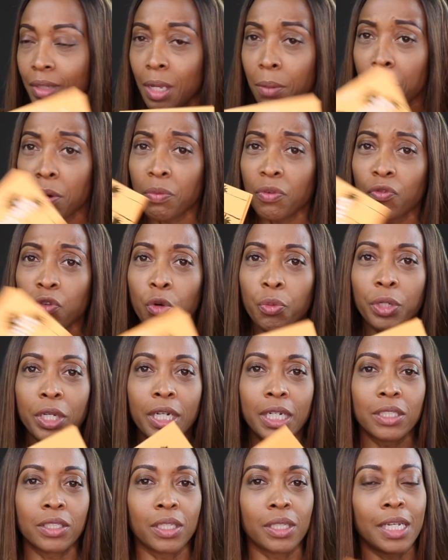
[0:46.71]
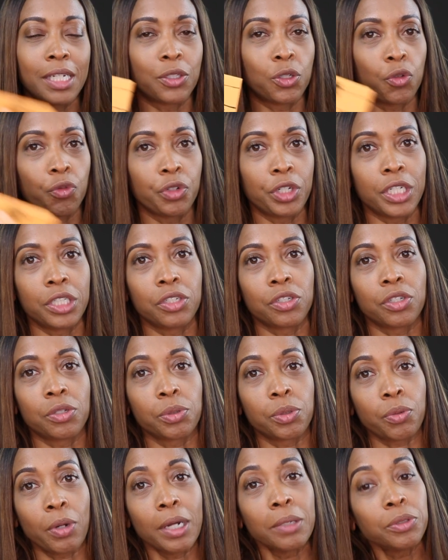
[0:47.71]
But before we get into that, don't forget to
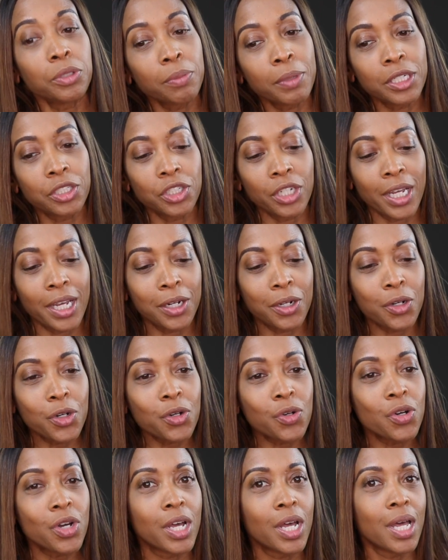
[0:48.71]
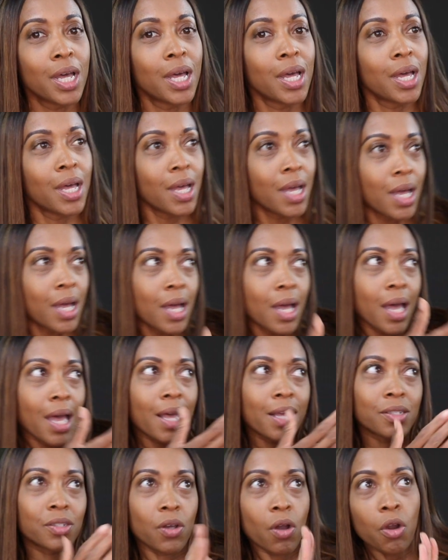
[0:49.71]
subscribe to my channel.
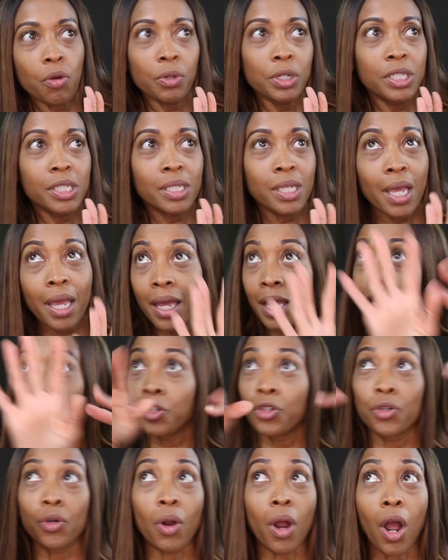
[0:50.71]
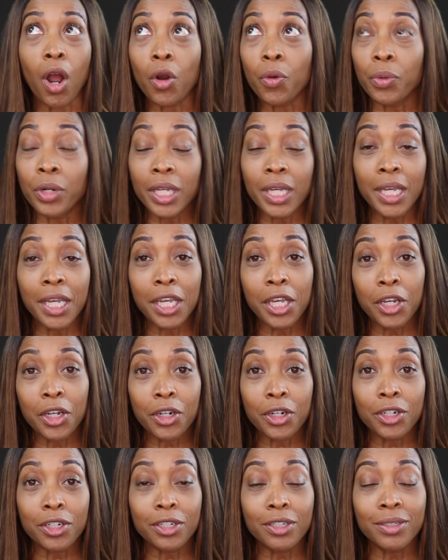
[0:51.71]
As I already say, you're already
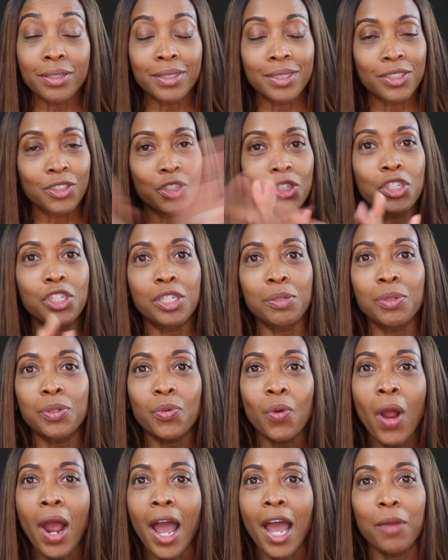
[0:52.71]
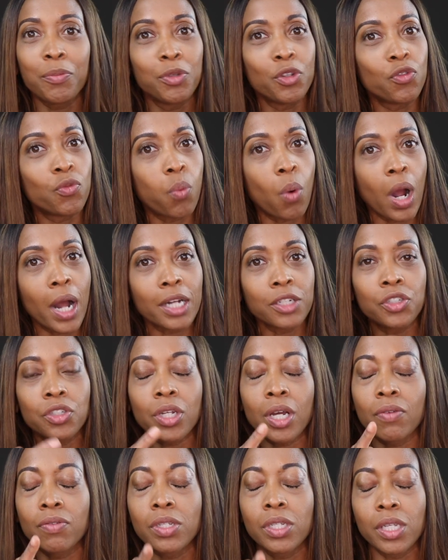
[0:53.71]
here. Just subscribe. You've watched,
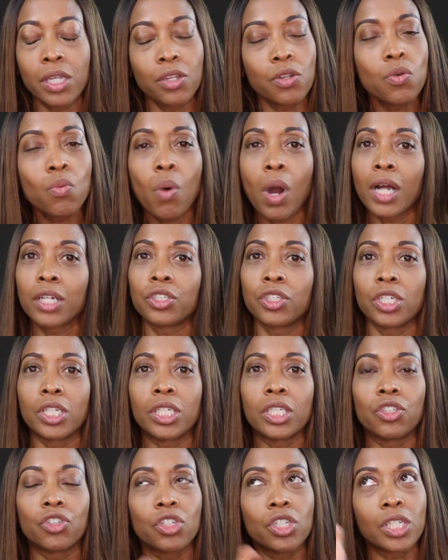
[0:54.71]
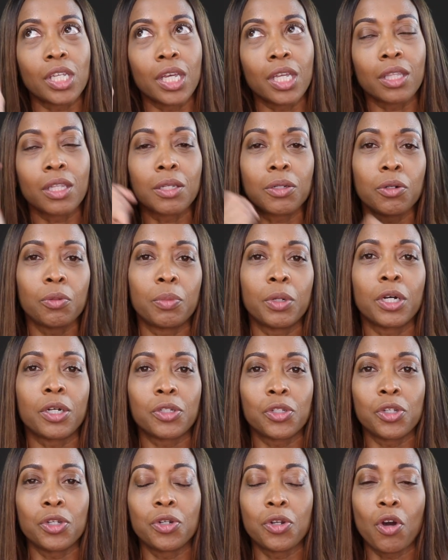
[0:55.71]
I've seen you watching. Just hit the little bell
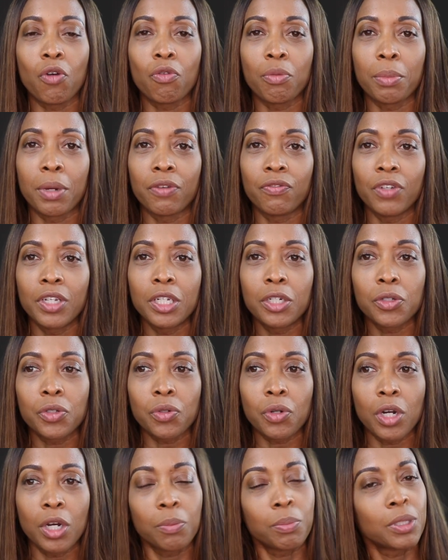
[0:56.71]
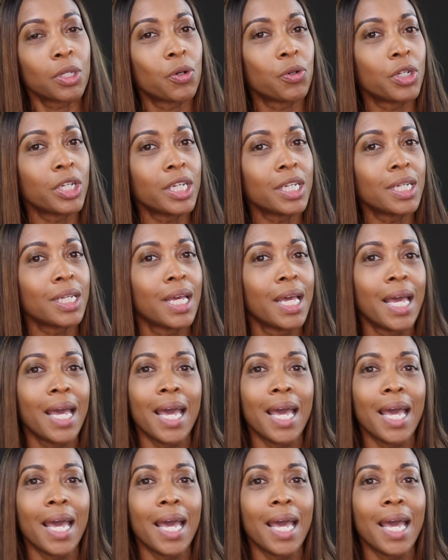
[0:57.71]
so you know when my videos are uploaded.